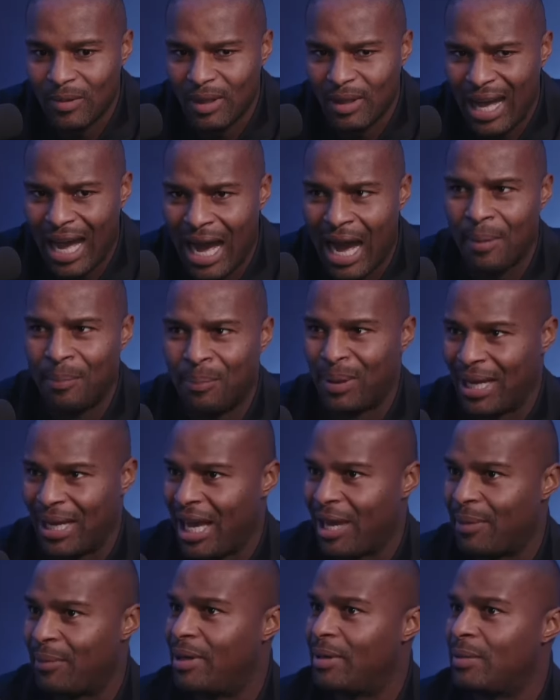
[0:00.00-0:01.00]
I
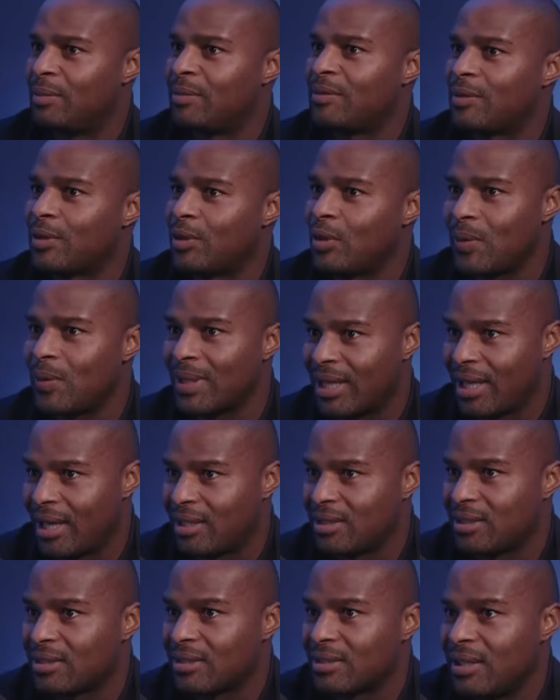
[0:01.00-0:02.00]
blame him for doing
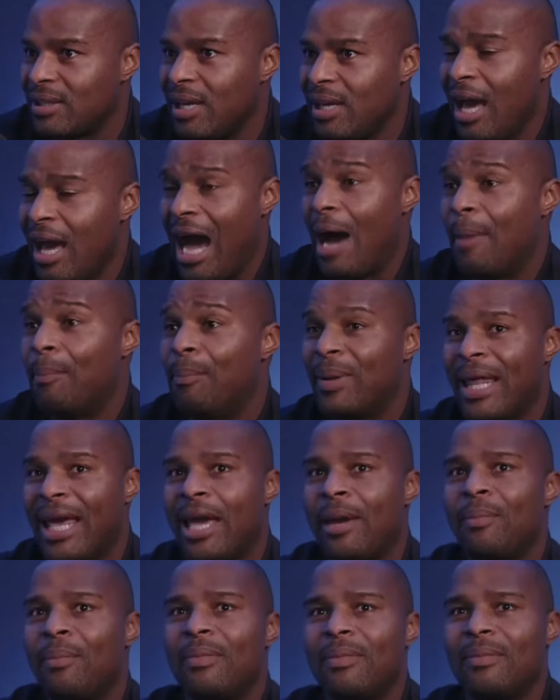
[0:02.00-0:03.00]
that. I
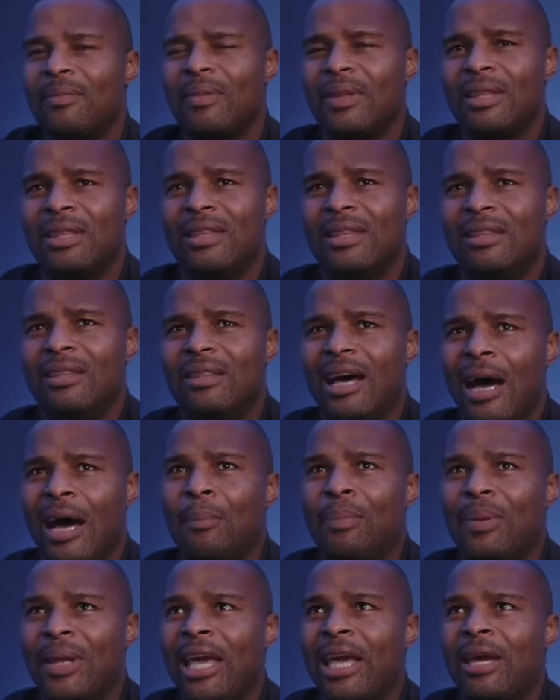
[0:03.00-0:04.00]
blame
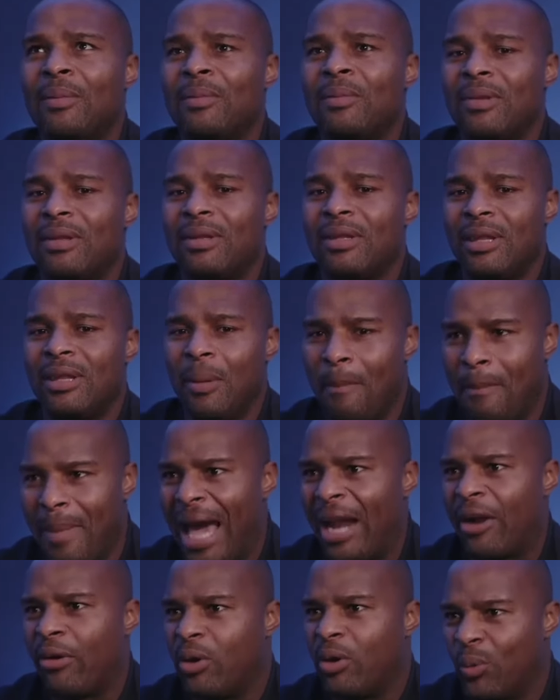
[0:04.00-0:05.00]
the
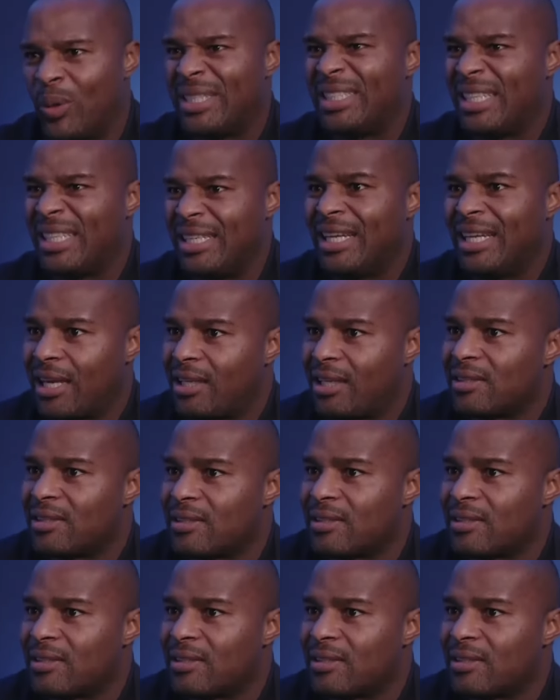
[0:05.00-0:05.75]
manner in which he did it.